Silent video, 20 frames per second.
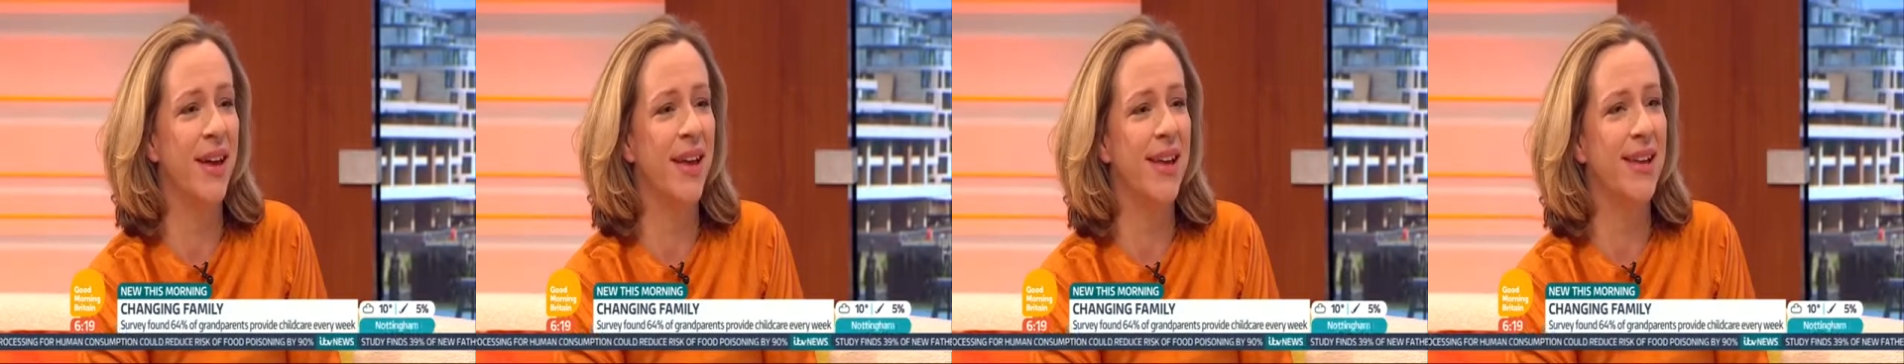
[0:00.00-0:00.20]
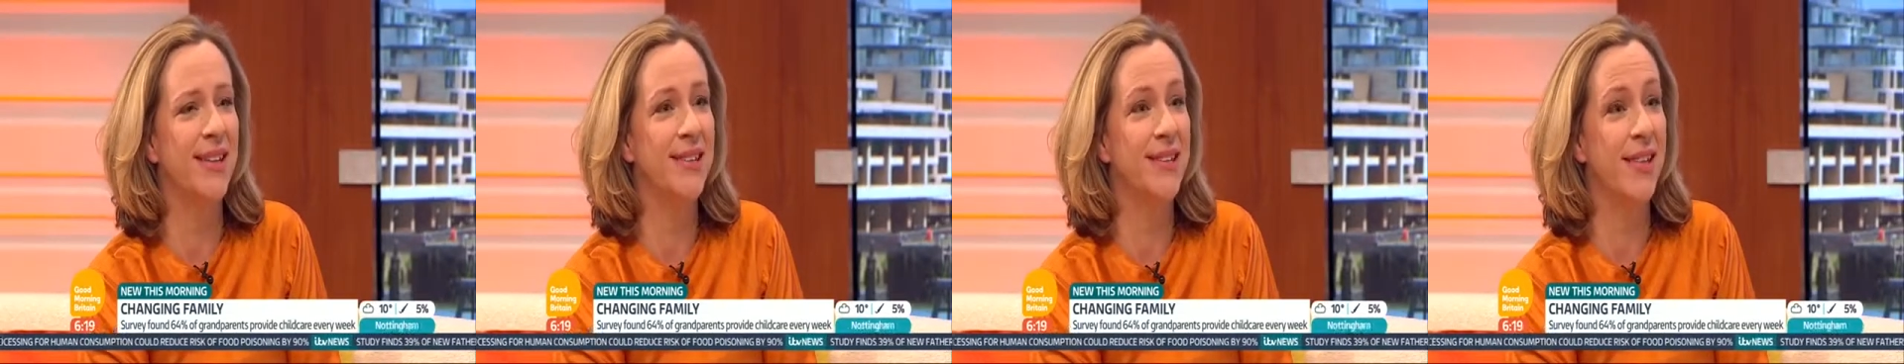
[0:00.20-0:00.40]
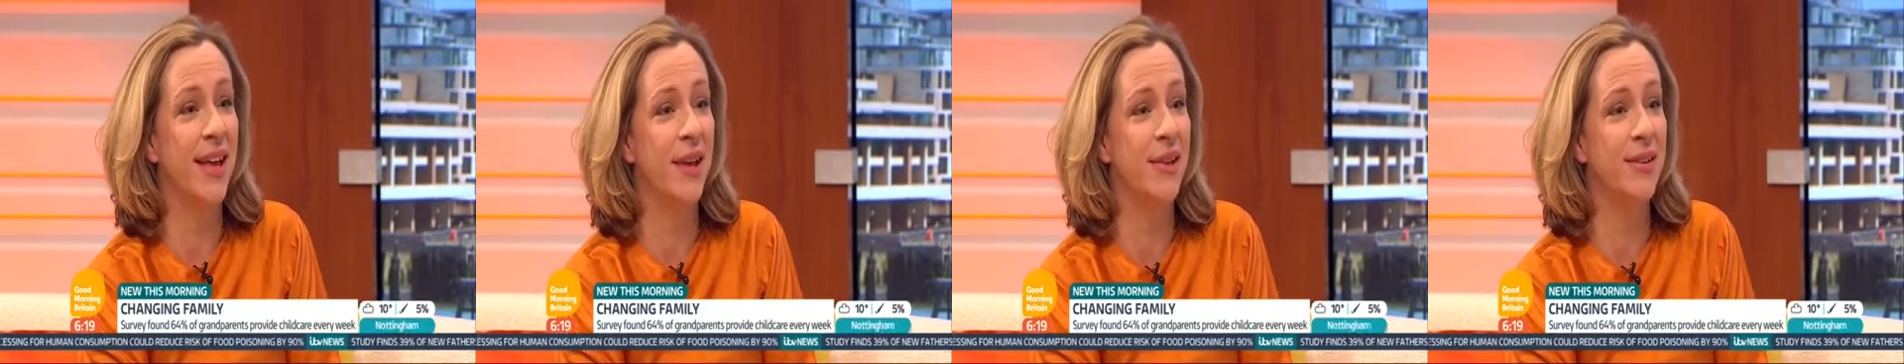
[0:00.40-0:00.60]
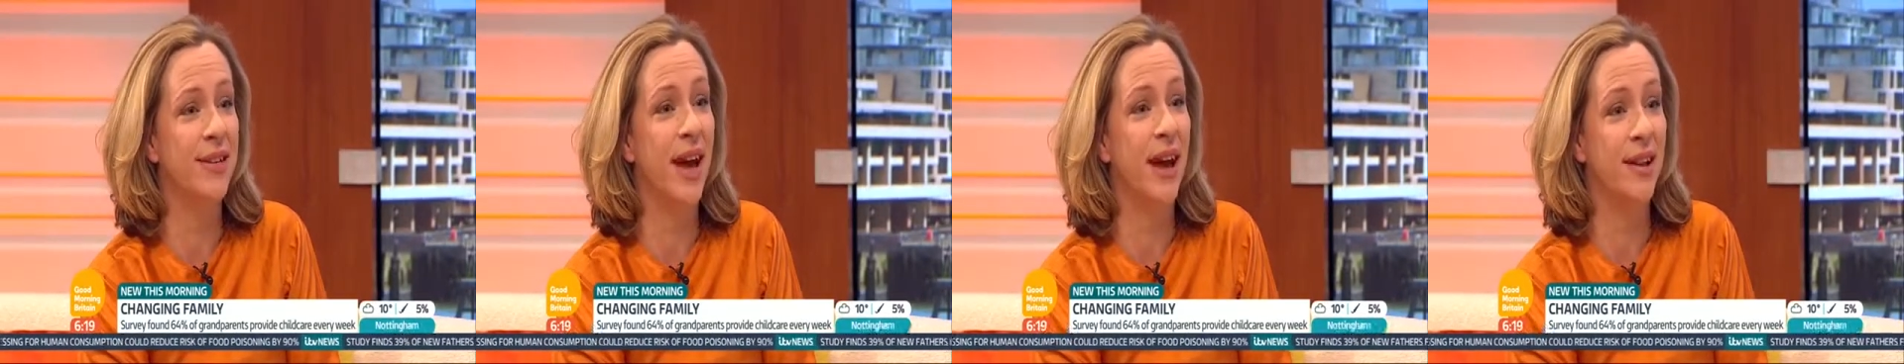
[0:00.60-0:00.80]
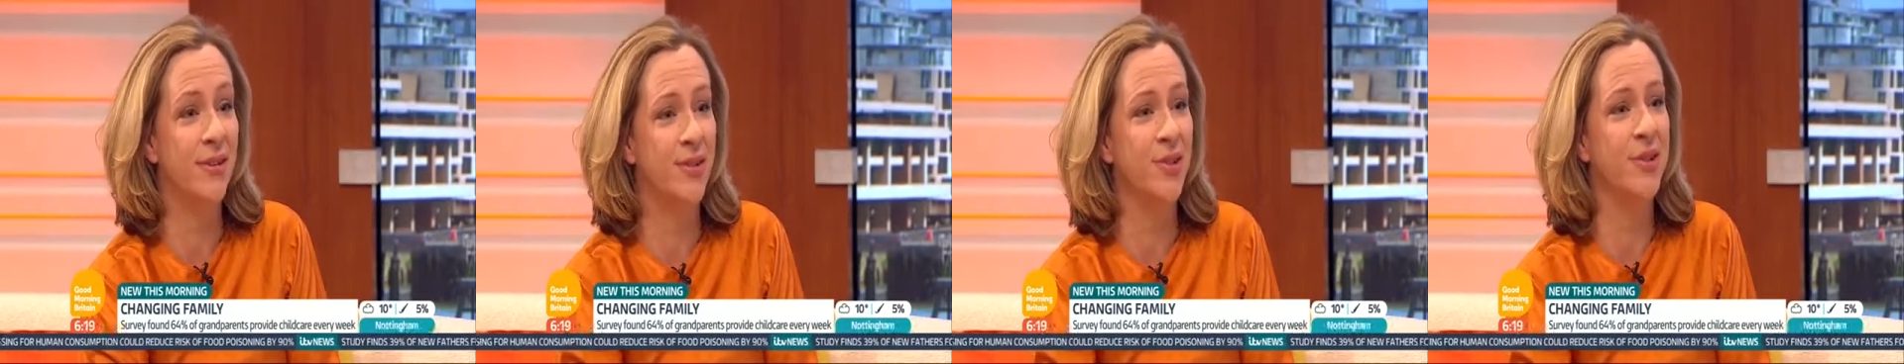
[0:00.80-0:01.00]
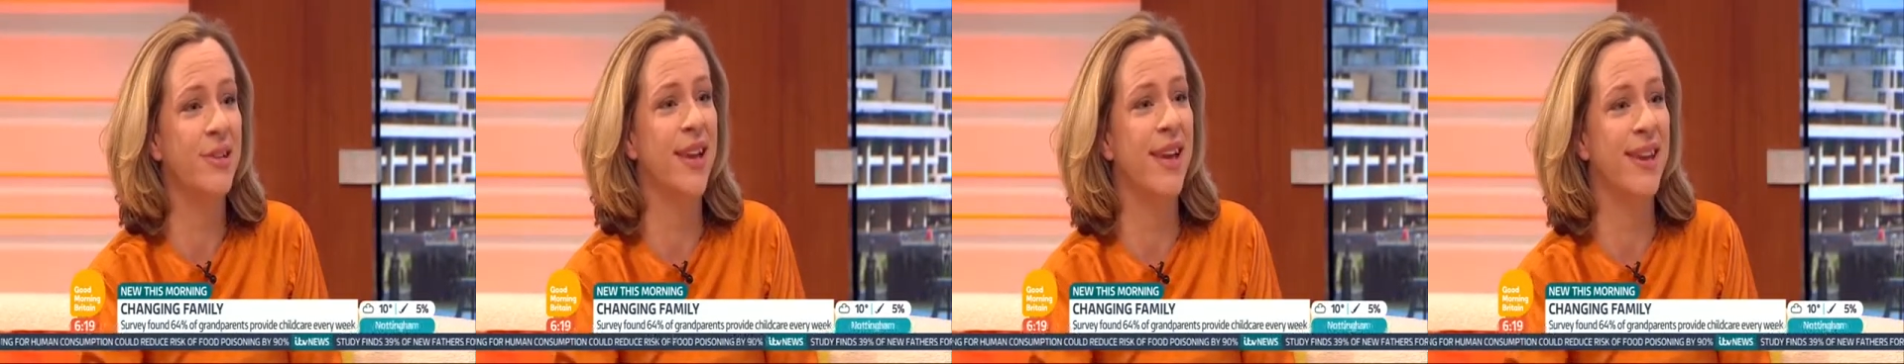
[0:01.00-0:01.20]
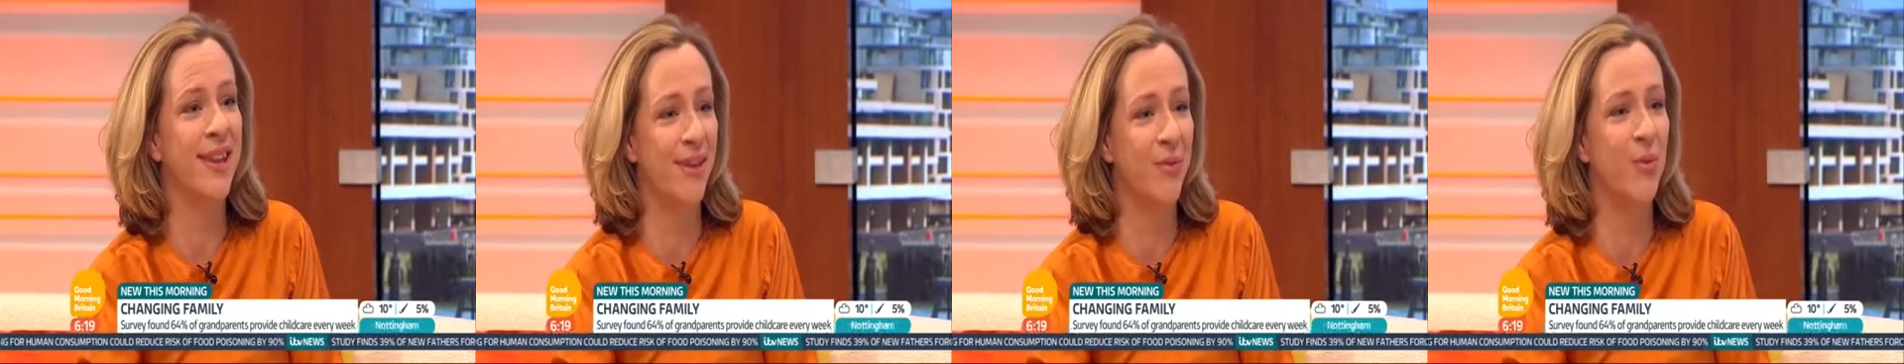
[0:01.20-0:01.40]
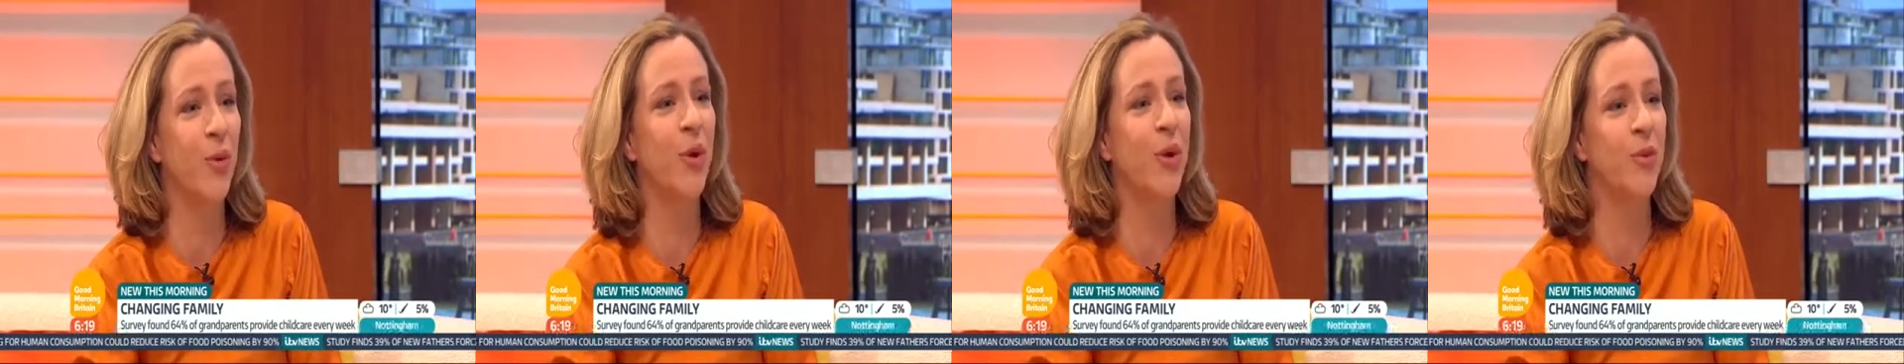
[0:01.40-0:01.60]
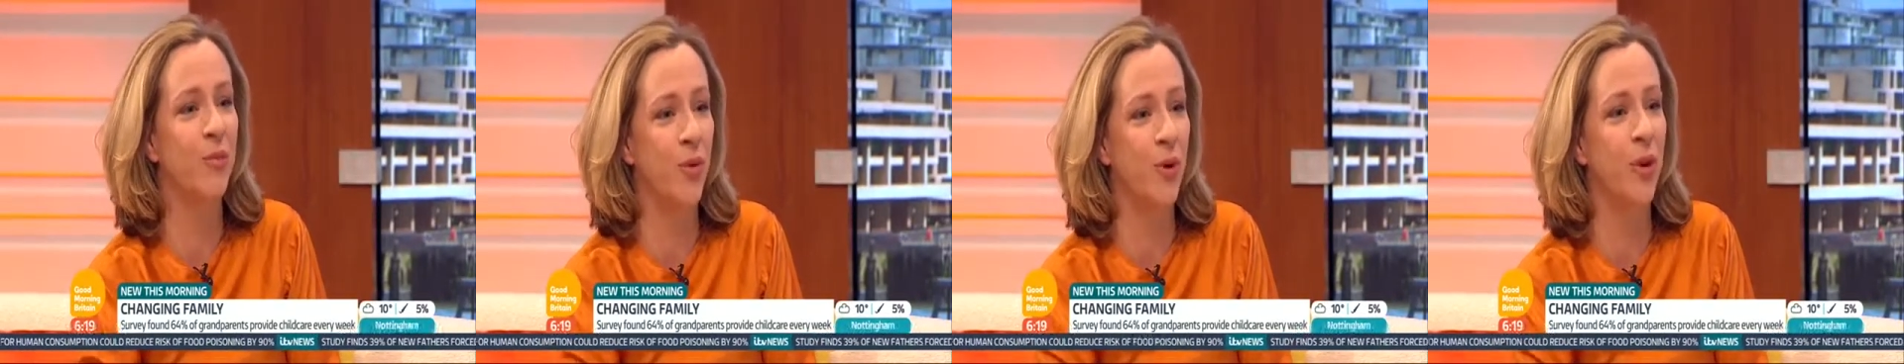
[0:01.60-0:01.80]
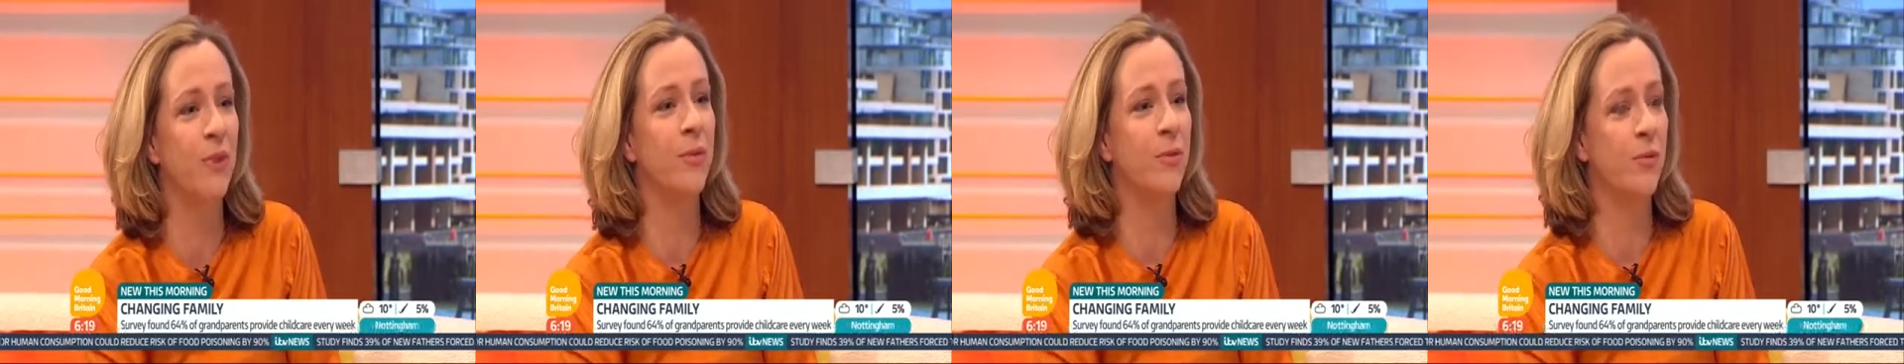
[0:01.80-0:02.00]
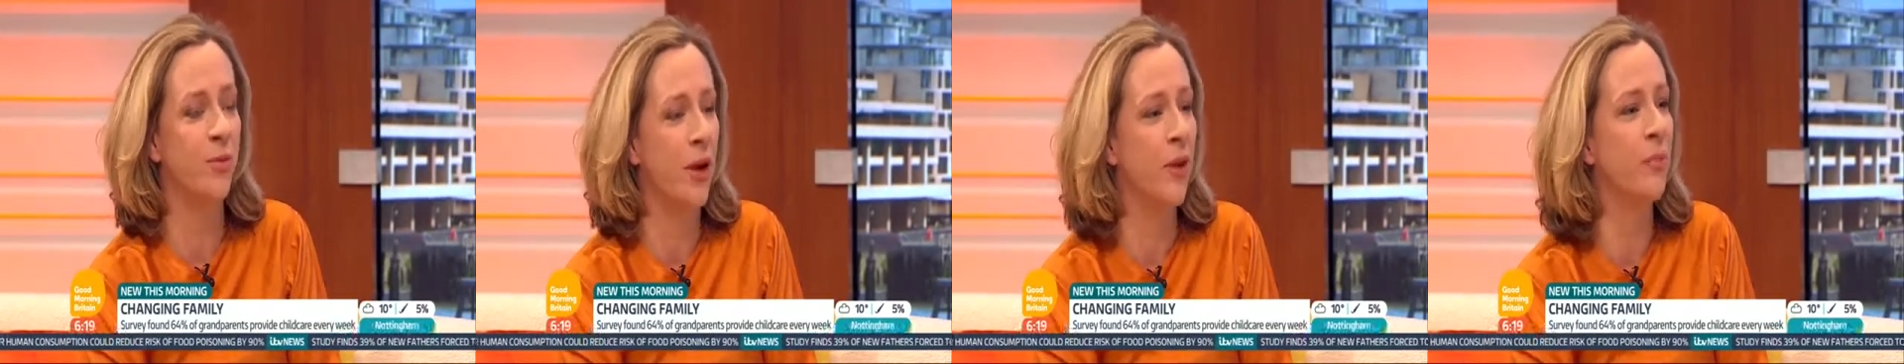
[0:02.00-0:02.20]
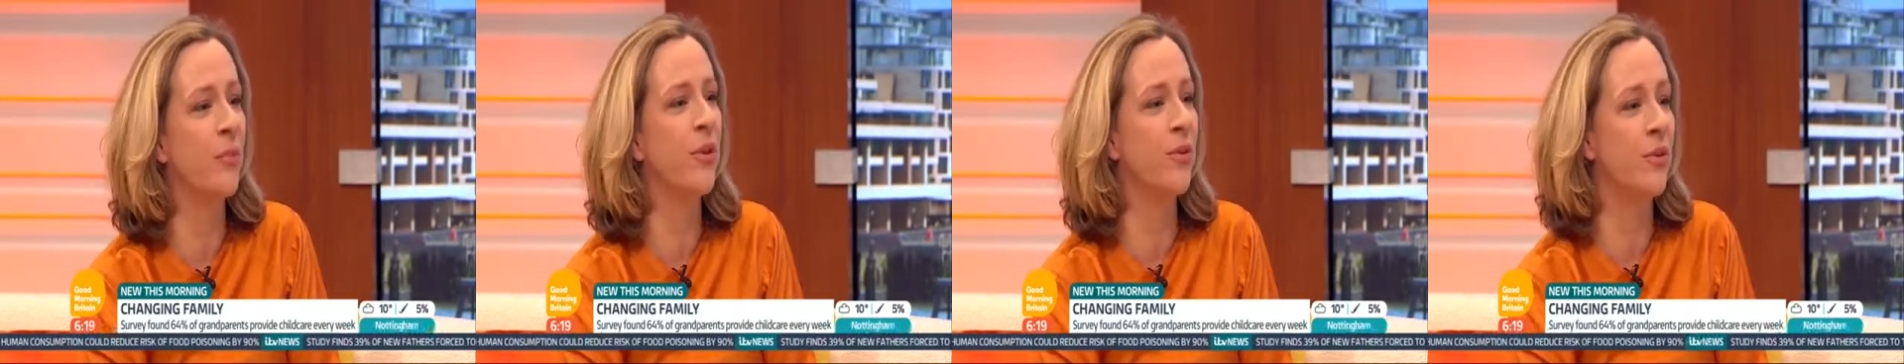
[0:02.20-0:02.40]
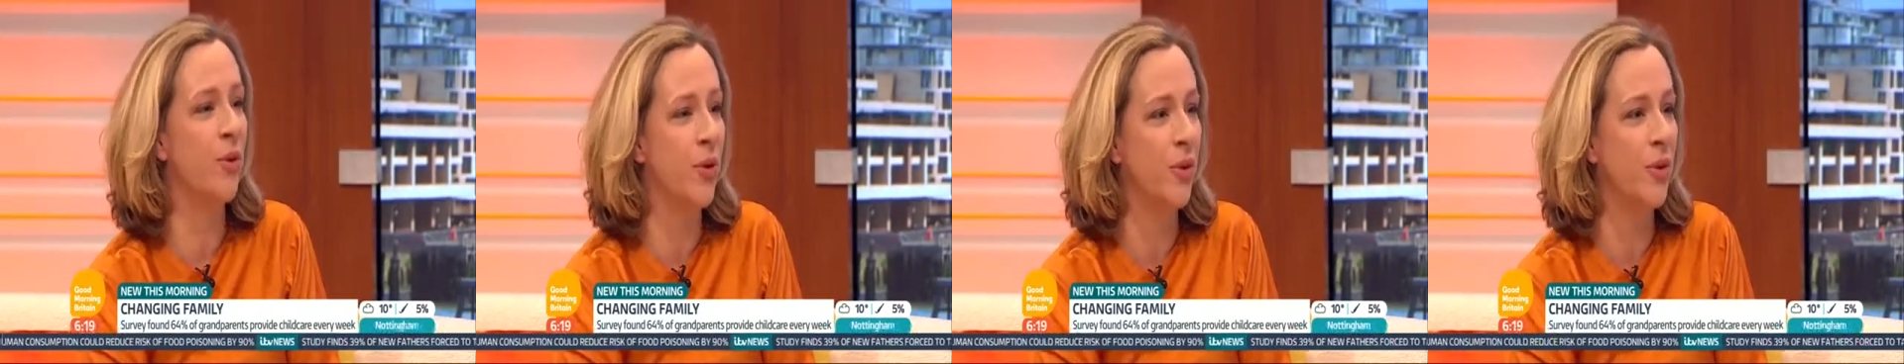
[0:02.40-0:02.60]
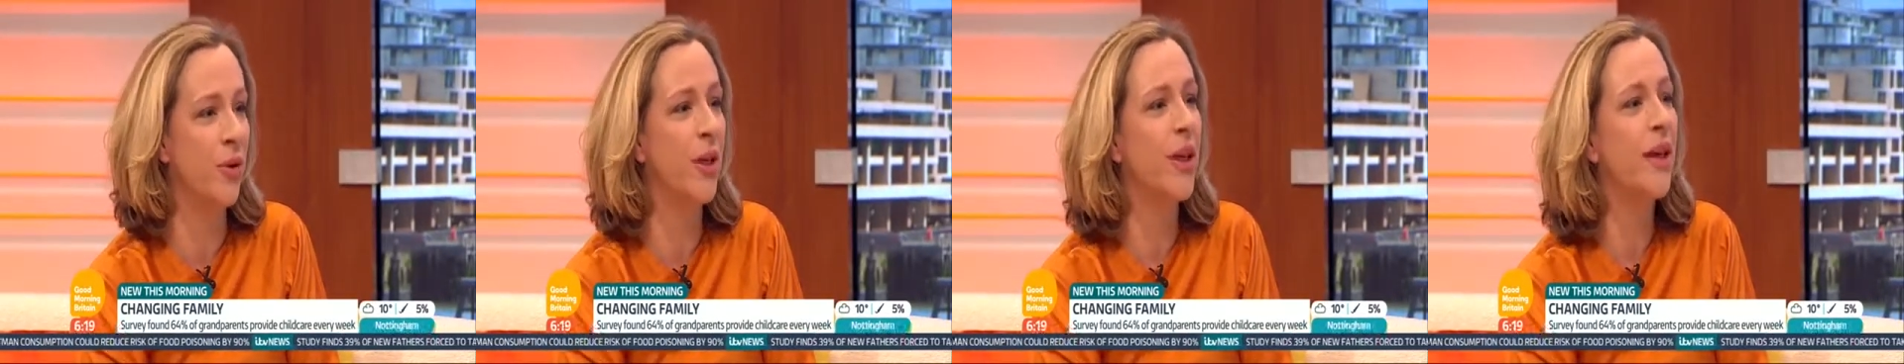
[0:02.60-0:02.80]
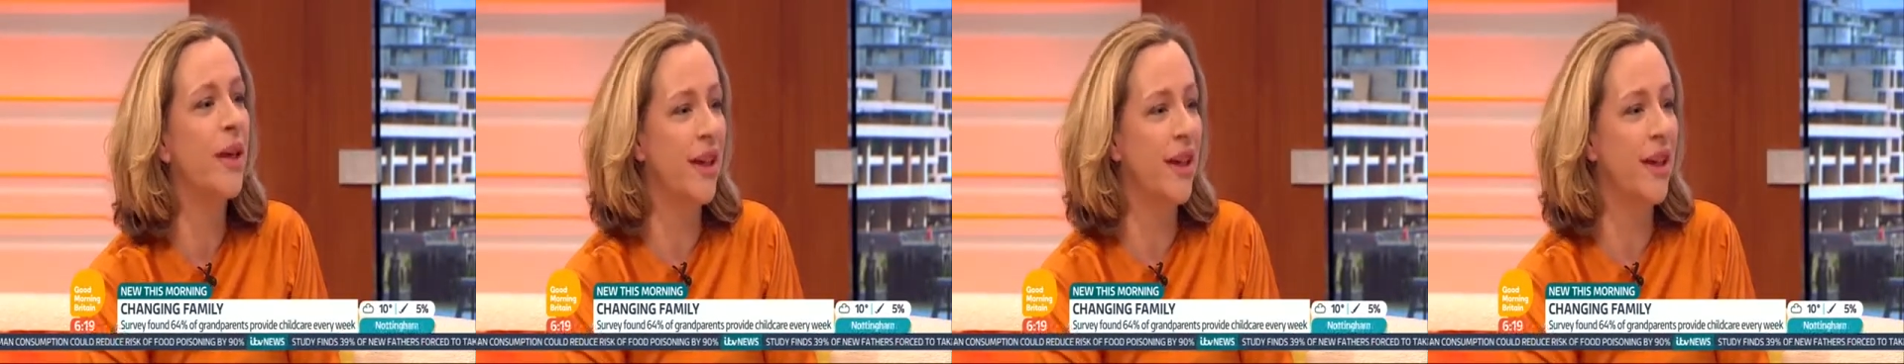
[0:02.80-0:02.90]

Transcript: is that dads are taking more and more of a primary role